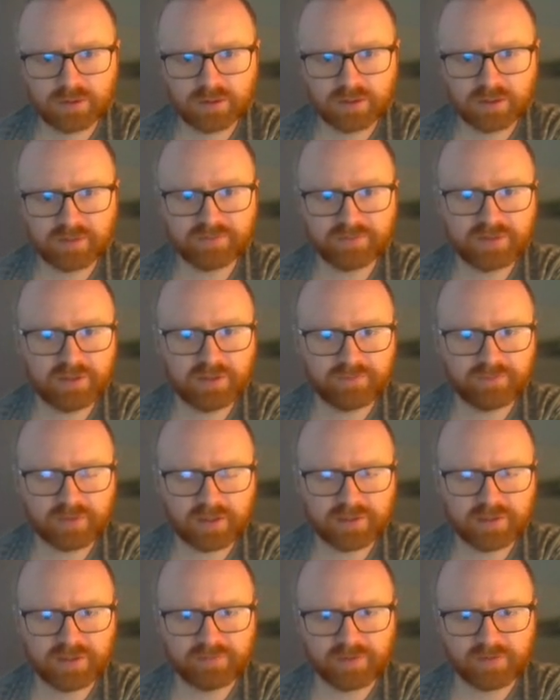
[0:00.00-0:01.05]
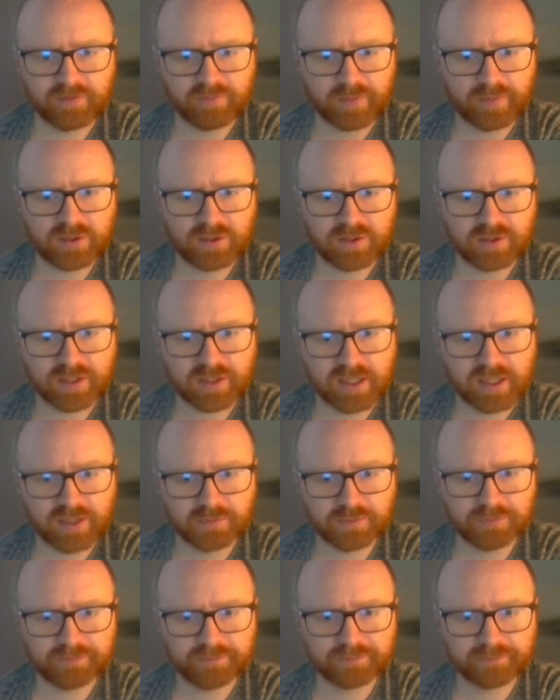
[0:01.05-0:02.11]
Like if c5 I might just
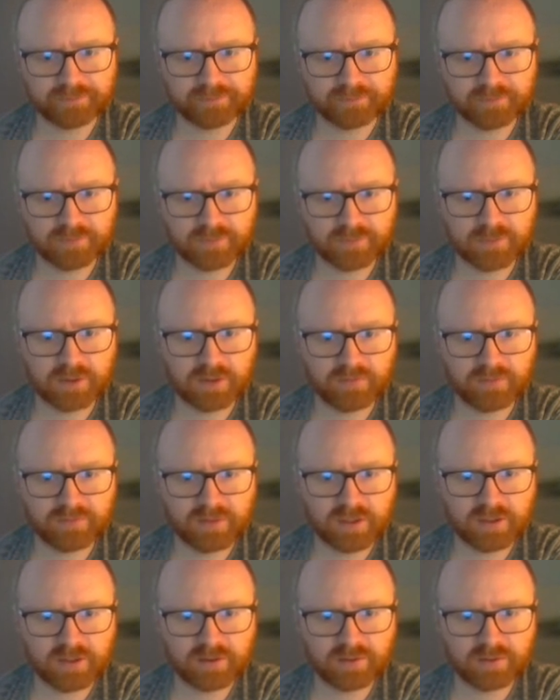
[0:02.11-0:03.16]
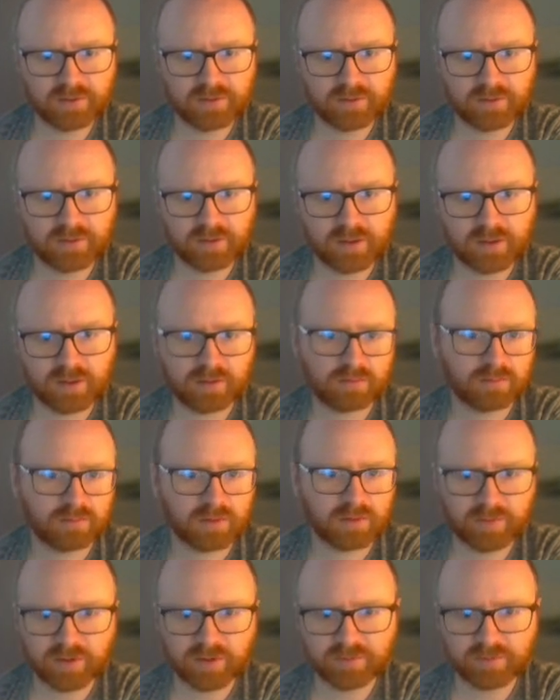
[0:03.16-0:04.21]
castle. It takes, that
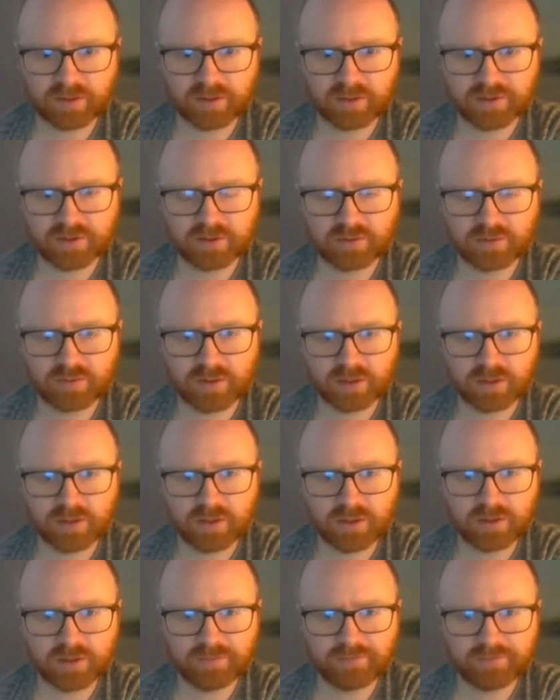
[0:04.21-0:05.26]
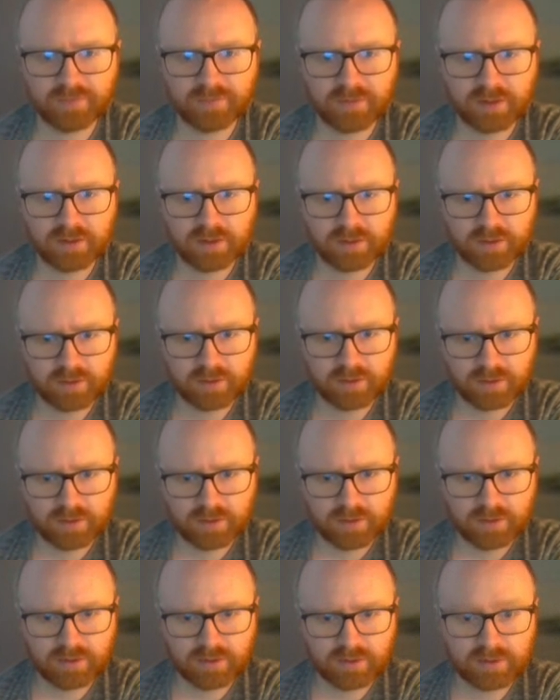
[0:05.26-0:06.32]
makes my decision quite clear.
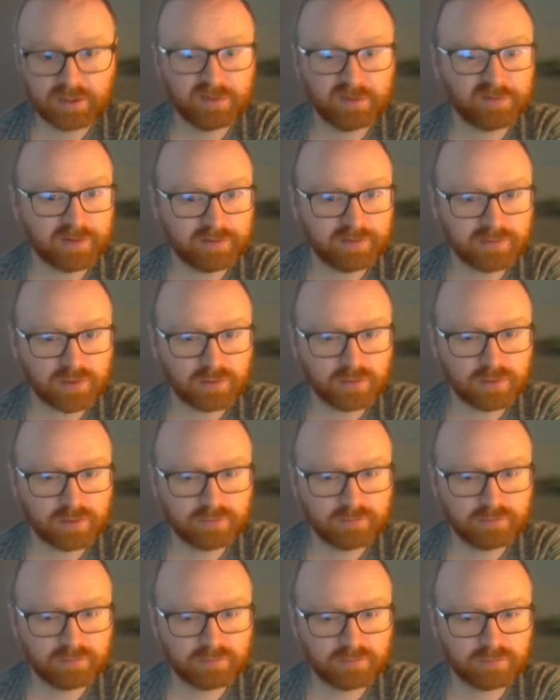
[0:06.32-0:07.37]
d5 is an option.